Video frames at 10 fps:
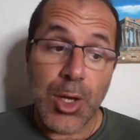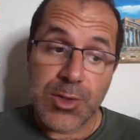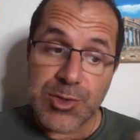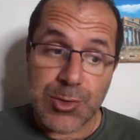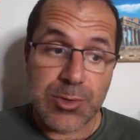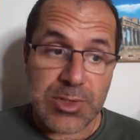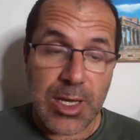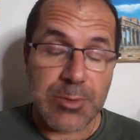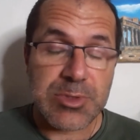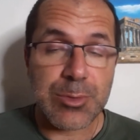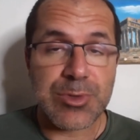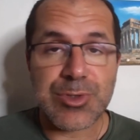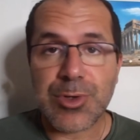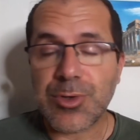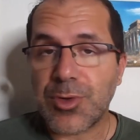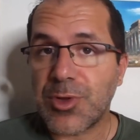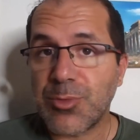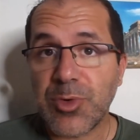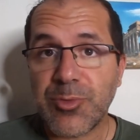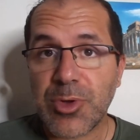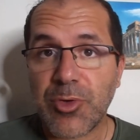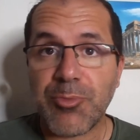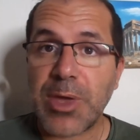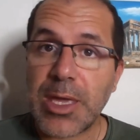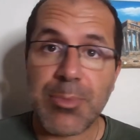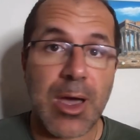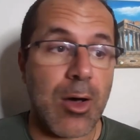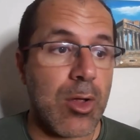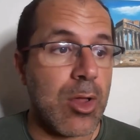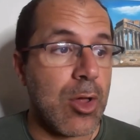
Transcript: 2 times the return on the movement of PayPal,